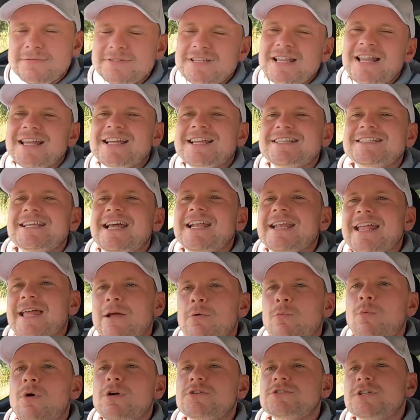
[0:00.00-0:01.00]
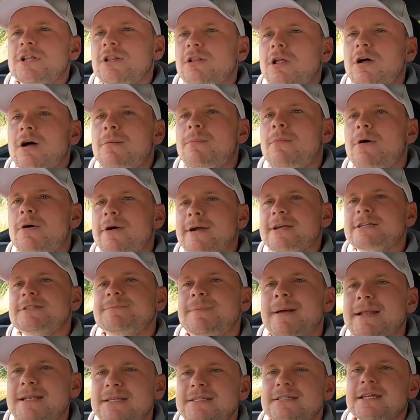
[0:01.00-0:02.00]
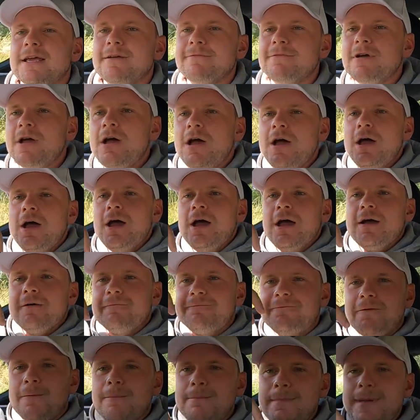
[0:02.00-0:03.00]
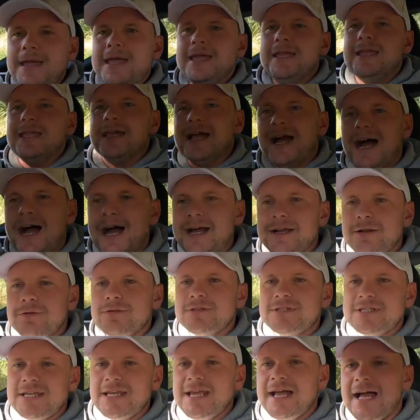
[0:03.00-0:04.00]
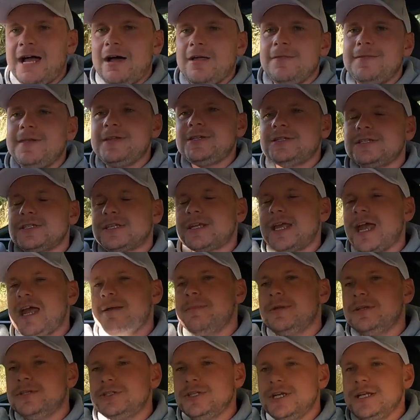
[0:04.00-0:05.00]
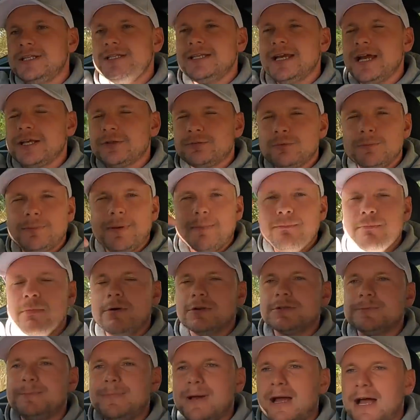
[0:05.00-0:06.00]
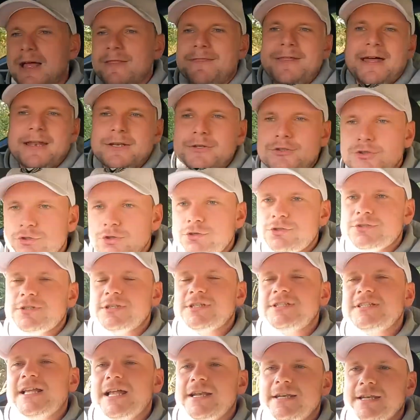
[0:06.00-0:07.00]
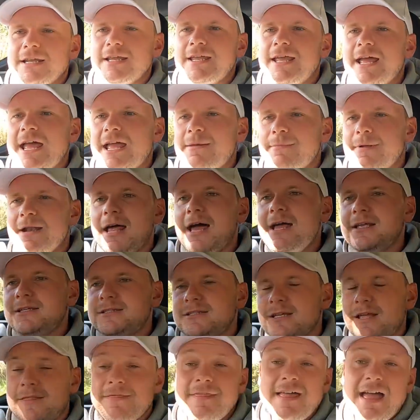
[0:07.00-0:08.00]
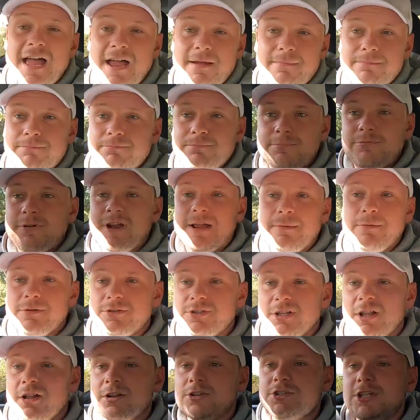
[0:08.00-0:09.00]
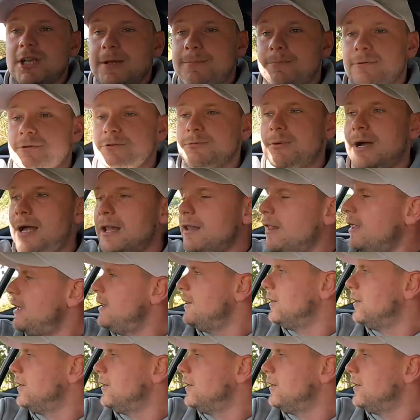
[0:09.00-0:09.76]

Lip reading: obviously, like I said, it was a lot more expensive. For me, I don't see how this Cayman GTS will be much better than just a standard Cayman S, and they're pretty much a lot cheaper as well.